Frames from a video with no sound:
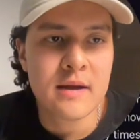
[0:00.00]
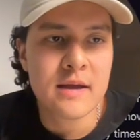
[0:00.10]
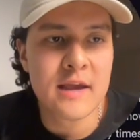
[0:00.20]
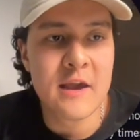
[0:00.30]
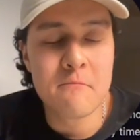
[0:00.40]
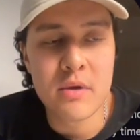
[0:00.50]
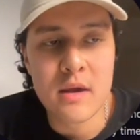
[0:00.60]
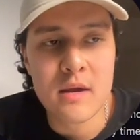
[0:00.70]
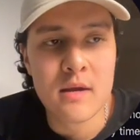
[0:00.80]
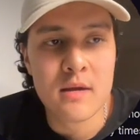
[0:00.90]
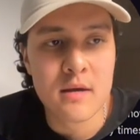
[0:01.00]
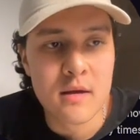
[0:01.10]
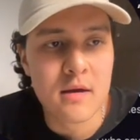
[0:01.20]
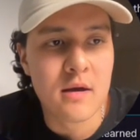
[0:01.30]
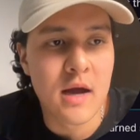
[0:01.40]
KMP
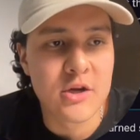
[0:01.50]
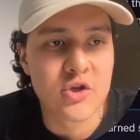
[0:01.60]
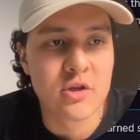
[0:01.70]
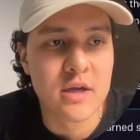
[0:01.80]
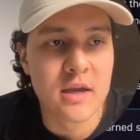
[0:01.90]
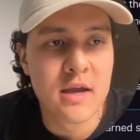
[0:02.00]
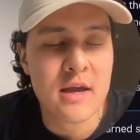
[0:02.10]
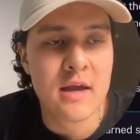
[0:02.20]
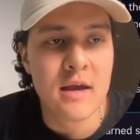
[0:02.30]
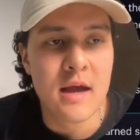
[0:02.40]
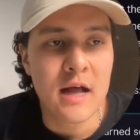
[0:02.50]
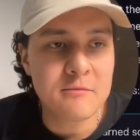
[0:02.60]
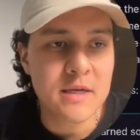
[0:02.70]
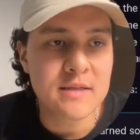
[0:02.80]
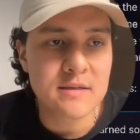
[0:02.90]
actually
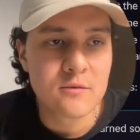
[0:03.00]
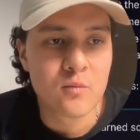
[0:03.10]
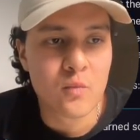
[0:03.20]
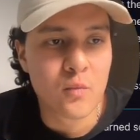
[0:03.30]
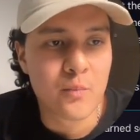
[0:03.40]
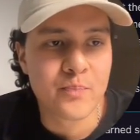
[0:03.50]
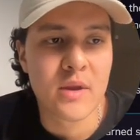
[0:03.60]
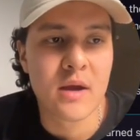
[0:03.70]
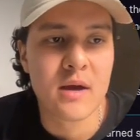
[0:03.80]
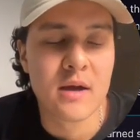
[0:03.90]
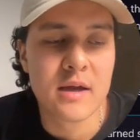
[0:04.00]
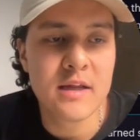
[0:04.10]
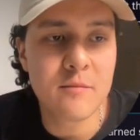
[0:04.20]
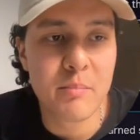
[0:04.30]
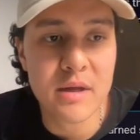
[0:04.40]
helps us,
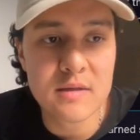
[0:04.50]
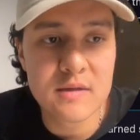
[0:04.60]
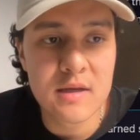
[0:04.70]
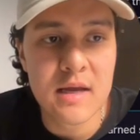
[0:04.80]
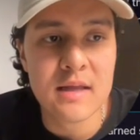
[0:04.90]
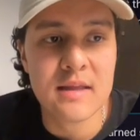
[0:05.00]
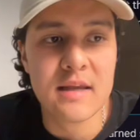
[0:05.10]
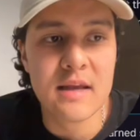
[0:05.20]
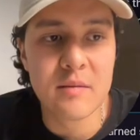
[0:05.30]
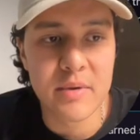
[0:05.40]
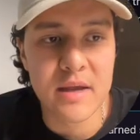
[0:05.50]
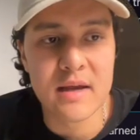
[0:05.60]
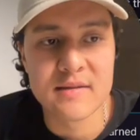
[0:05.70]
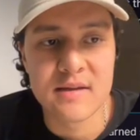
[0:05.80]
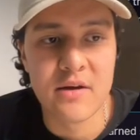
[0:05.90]
it builds the
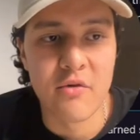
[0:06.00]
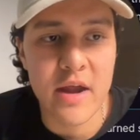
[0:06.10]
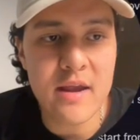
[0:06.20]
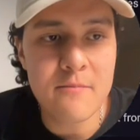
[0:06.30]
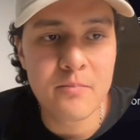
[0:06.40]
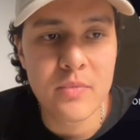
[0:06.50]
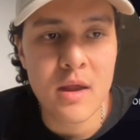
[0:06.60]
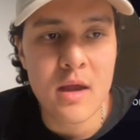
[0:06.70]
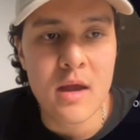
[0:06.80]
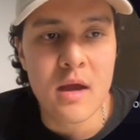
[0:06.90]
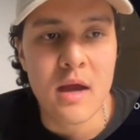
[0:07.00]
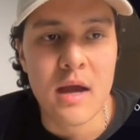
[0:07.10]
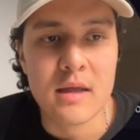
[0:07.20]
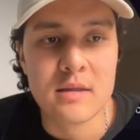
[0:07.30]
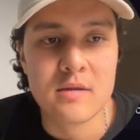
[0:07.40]
LPS array,
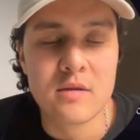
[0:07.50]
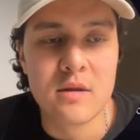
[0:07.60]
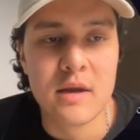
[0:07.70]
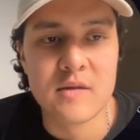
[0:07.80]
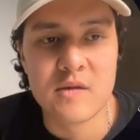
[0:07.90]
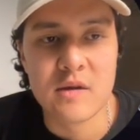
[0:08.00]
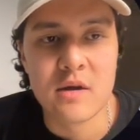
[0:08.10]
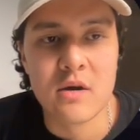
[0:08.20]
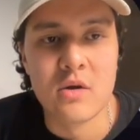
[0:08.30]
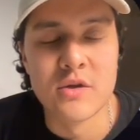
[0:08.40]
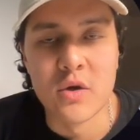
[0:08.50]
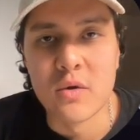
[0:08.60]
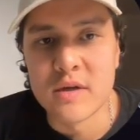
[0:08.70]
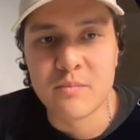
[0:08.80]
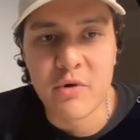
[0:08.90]
and it's also
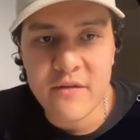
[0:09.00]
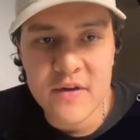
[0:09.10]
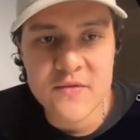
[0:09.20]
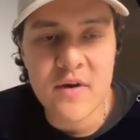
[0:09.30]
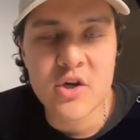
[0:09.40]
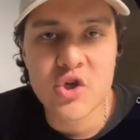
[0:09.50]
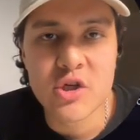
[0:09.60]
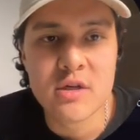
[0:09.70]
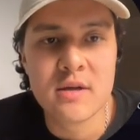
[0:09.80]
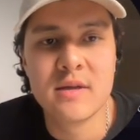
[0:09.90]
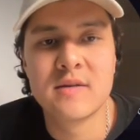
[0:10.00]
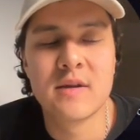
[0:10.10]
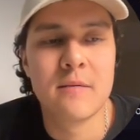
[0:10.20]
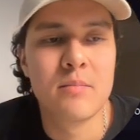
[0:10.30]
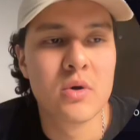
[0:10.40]
known as prefix function in
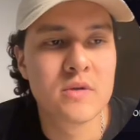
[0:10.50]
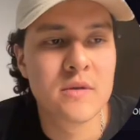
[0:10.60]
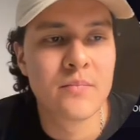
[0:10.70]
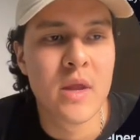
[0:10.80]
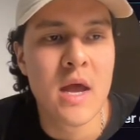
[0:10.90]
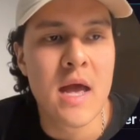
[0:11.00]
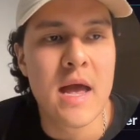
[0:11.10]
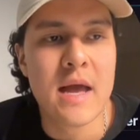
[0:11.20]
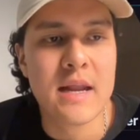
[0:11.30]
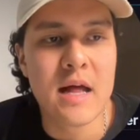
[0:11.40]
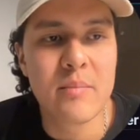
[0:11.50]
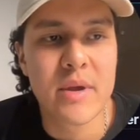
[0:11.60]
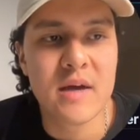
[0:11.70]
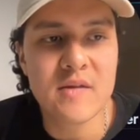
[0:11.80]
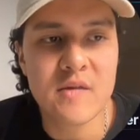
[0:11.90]
some books. And
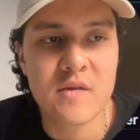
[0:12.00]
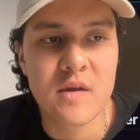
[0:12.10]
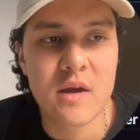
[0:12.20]
LPS,